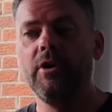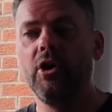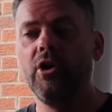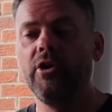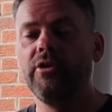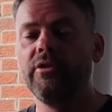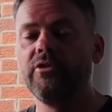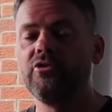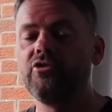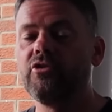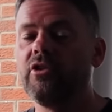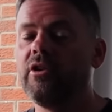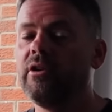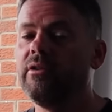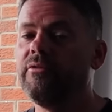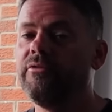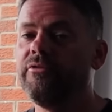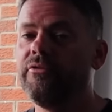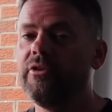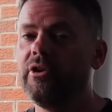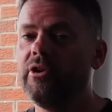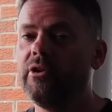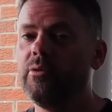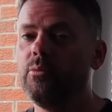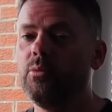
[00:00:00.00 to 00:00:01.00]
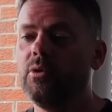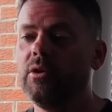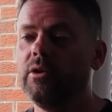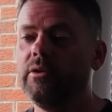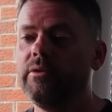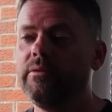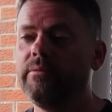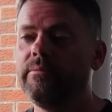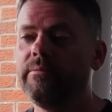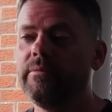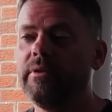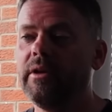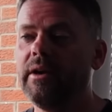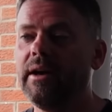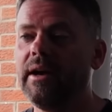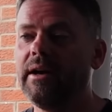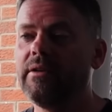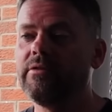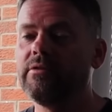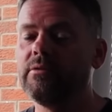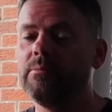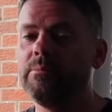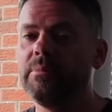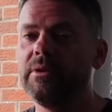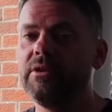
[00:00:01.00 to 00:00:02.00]
Either try and find one that
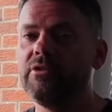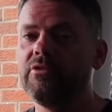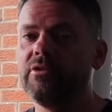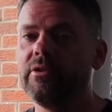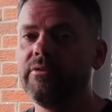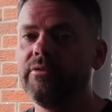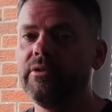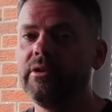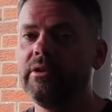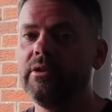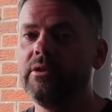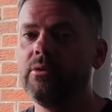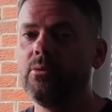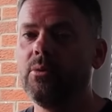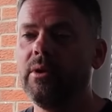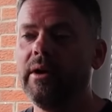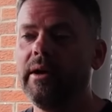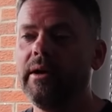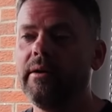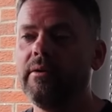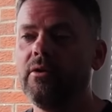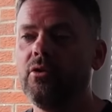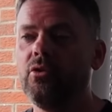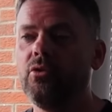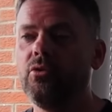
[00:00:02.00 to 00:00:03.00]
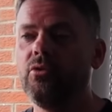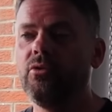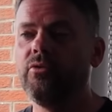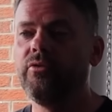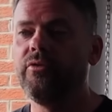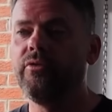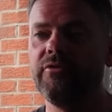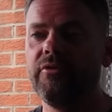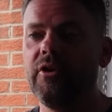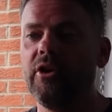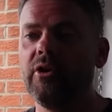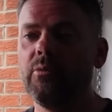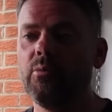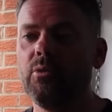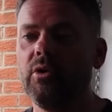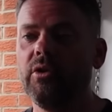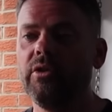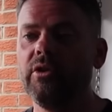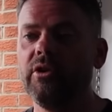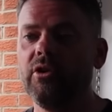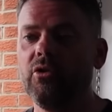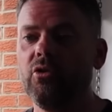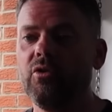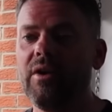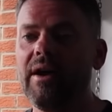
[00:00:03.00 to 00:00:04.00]
hasn't been driven in the wet, or find one that,
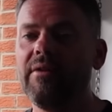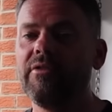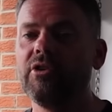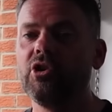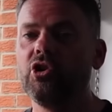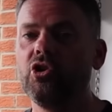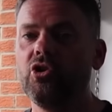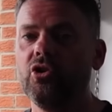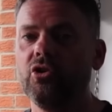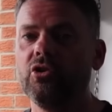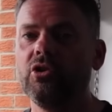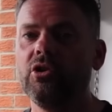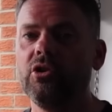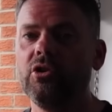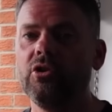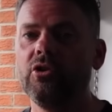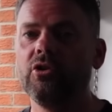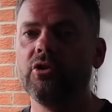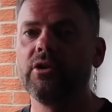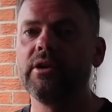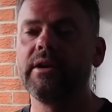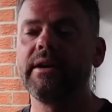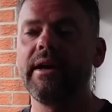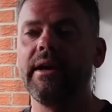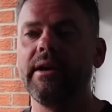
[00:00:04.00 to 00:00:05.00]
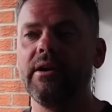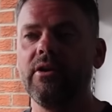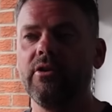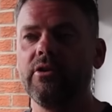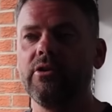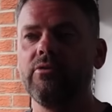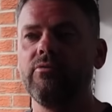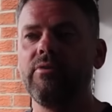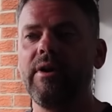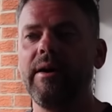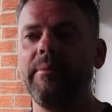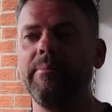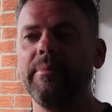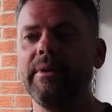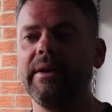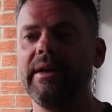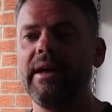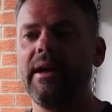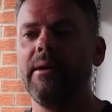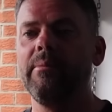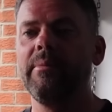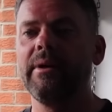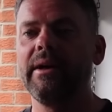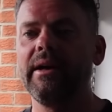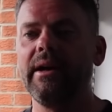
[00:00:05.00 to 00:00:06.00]
or have a good look, get it on a ramp and get
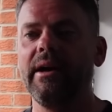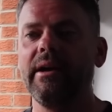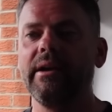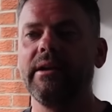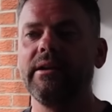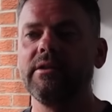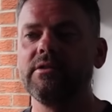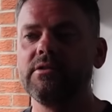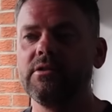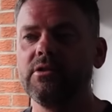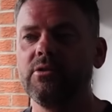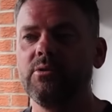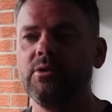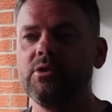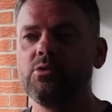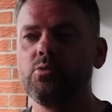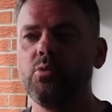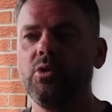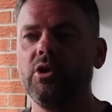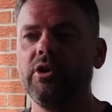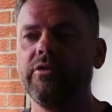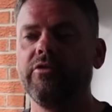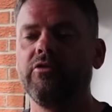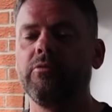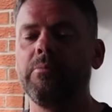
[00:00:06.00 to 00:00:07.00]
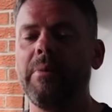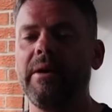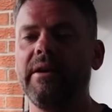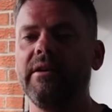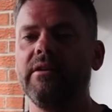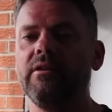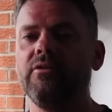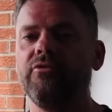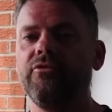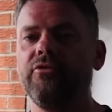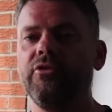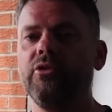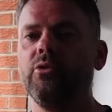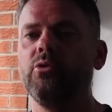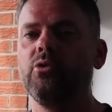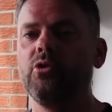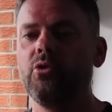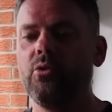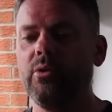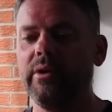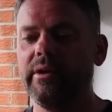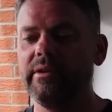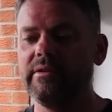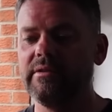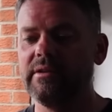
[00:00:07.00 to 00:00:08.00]
a mechanic too. It's worth spending a few
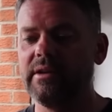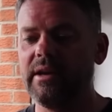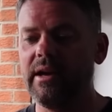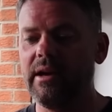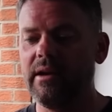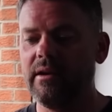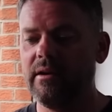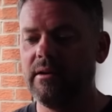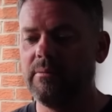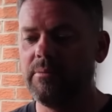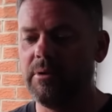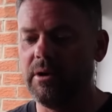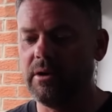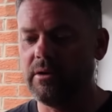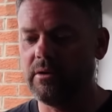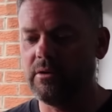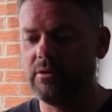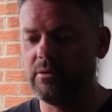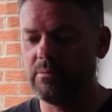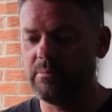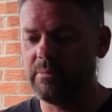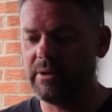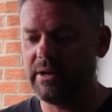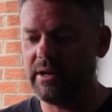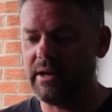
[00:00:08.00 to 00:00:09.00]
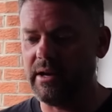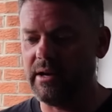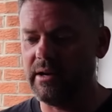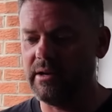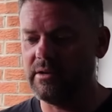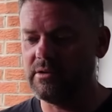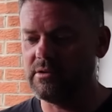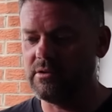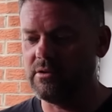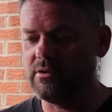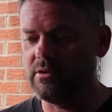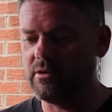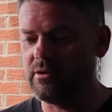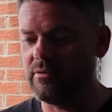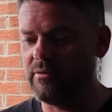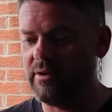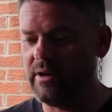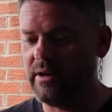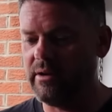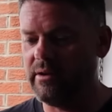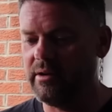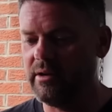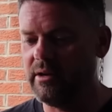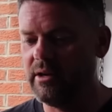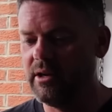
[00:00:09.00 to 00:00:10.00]
quid to get a good mechanic to look
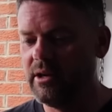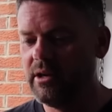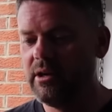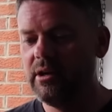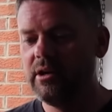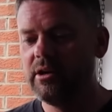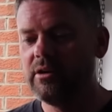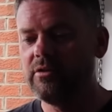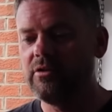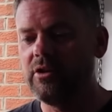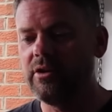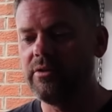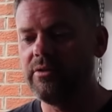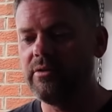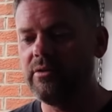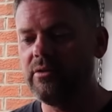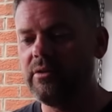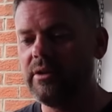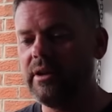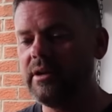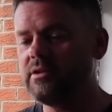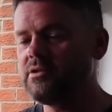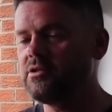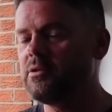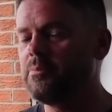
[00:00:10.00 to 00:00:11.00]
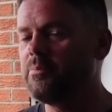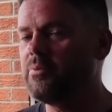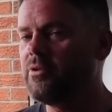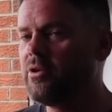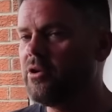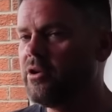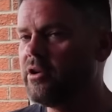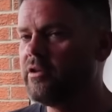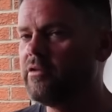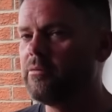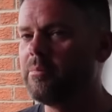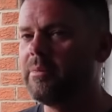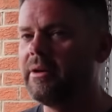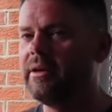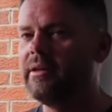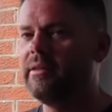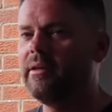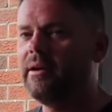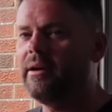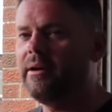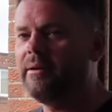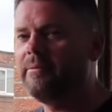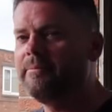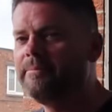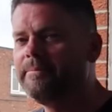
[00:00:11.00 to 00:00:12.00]
around it. So I thought that surprised me,
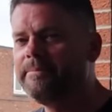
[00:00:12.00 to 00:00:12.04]
that.